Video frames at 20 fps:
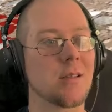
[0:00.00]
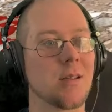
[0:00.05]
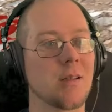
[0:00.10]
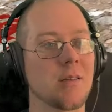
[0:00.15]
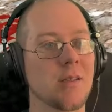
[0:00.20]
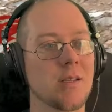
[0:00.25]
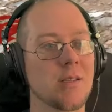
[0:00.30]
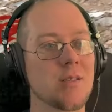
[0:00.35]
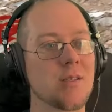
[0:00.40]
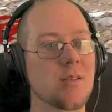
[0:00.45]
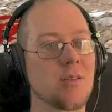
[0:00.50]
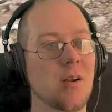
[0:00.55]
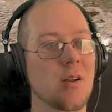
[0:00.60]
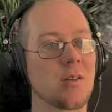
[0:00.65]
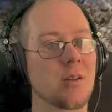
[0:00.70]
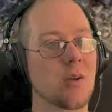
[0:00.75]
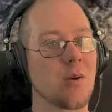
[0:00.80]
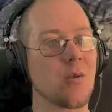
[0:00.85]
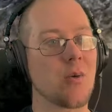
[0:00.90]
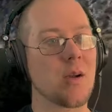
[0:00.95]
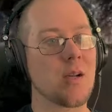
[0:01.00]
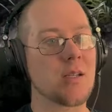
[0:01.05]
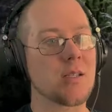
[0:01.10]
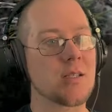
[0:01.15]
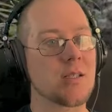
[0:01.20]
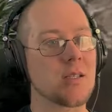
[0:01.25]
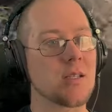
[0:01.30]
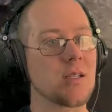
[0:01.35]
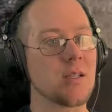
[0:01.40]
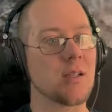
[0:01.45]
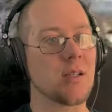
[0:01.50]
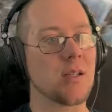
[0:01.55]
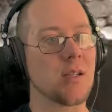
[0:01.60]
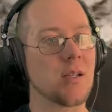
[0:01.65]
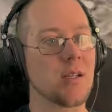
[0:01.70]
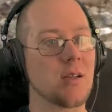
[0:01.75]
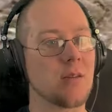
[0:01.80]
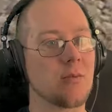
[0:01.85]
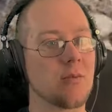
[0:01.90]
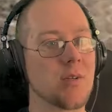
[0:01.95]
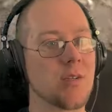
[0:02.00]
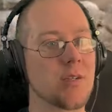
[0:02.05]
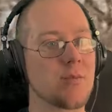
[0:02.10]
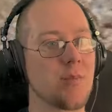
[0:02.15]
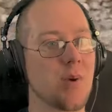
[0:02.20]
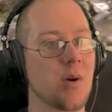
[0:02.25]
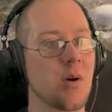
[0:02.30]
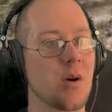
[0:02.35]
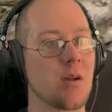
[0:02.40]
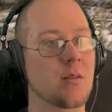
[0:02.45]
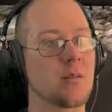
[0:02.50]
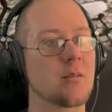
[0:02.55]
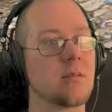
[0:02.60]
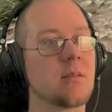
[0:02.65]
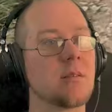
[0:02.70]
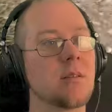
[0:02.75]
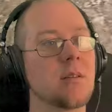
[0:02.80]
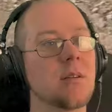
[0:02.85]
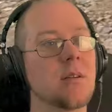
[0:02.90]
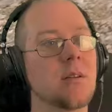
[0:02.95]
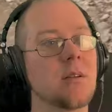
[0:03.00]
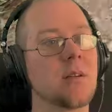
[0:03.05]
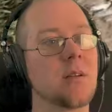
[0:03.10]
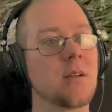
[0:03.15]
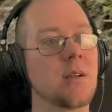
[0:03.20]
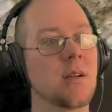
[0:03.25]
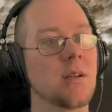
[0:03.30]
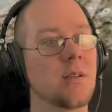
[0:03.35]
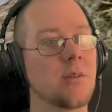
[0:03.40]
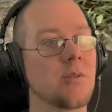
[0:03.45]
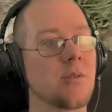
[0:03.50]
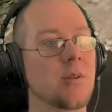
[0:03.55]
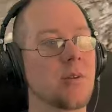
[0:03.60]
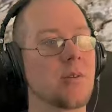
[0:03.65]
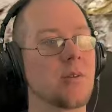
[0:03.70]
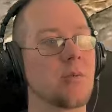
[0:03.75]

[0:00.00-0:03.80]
and then start the quest, and they respawn, and you can